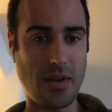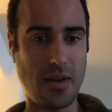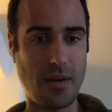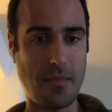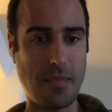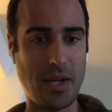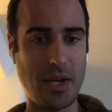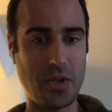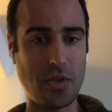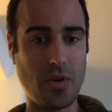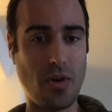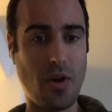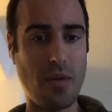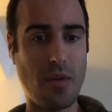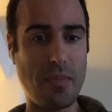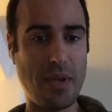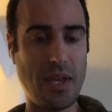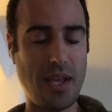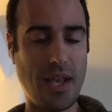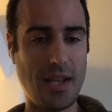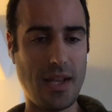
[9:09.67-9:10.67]
automation,
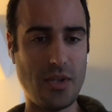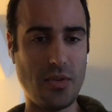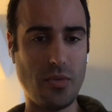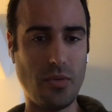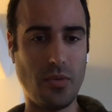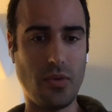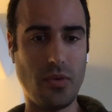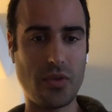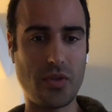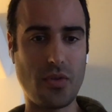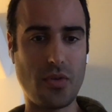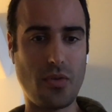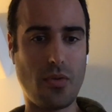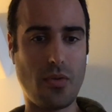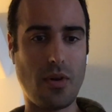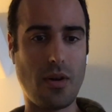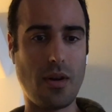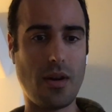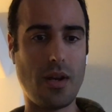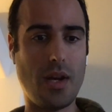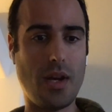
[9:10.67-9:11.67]
RPA tools,
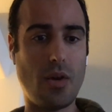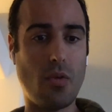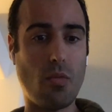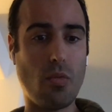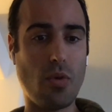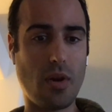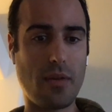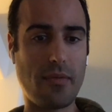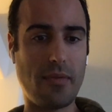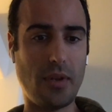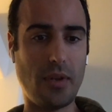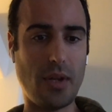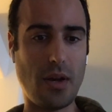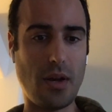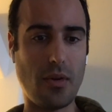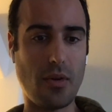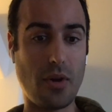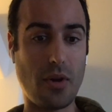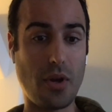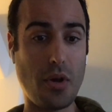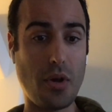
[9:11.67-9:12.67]
or workflow
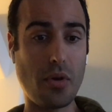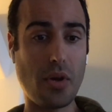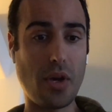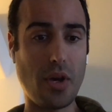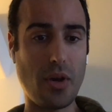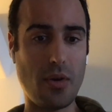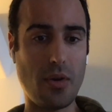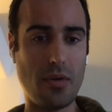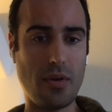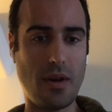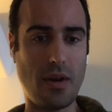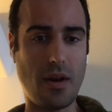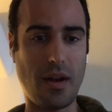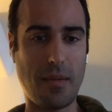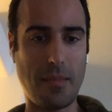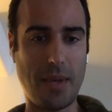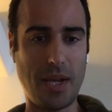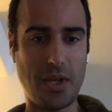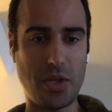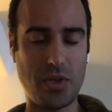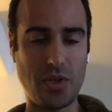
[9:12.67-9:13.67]
or no-code
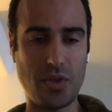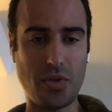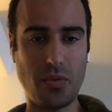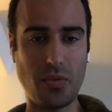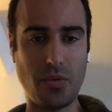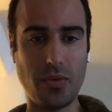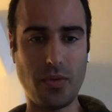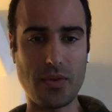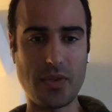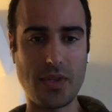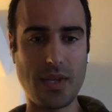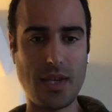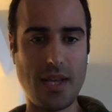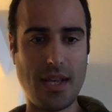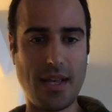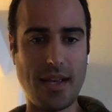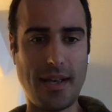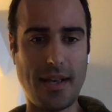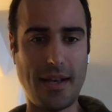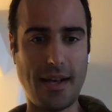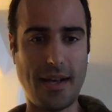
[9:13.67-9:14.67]
automation tools,
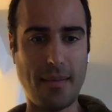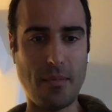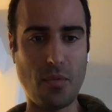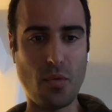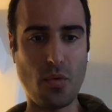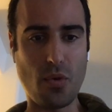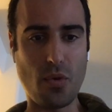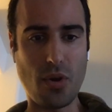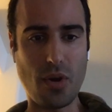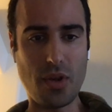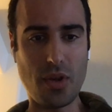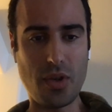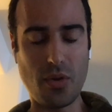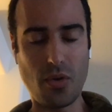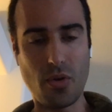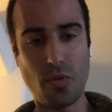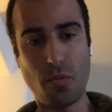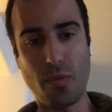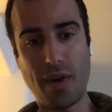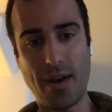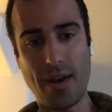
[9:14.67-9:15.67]
or
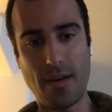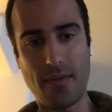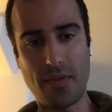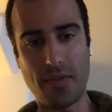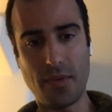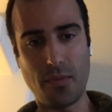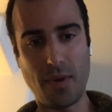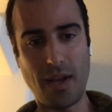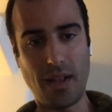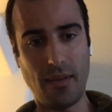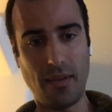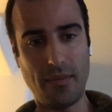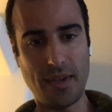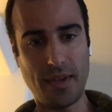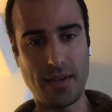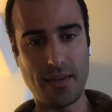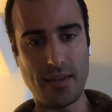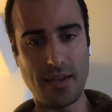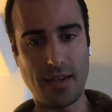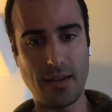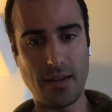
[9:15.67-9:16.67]
you're aware of the
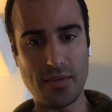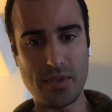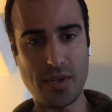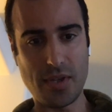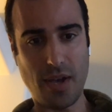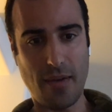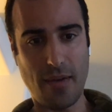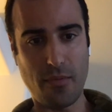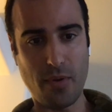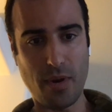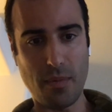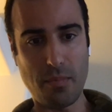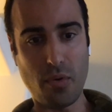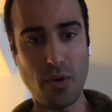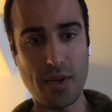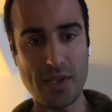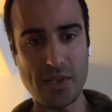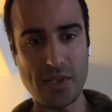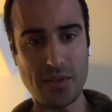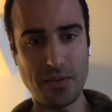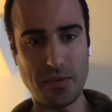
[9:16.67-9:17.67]
relevant, software
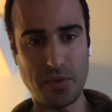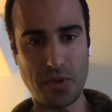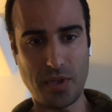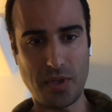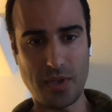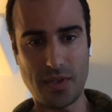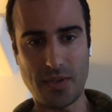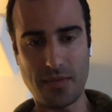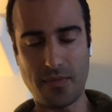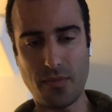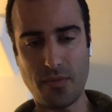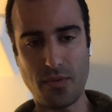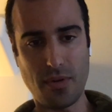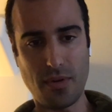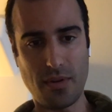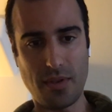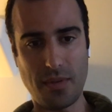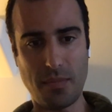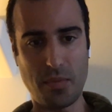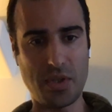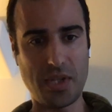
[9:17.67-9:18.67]
point solutions
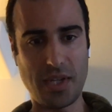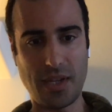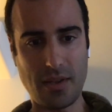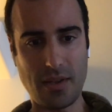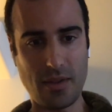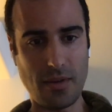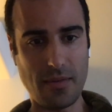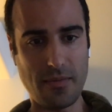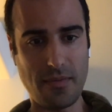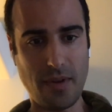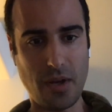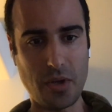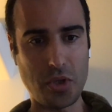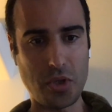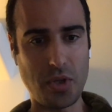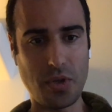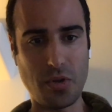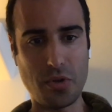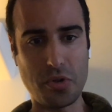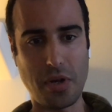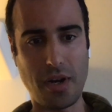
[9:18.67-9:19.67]
for the particular
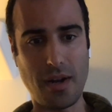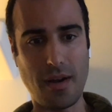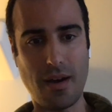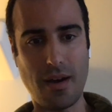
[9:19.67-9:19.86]
function you're trying to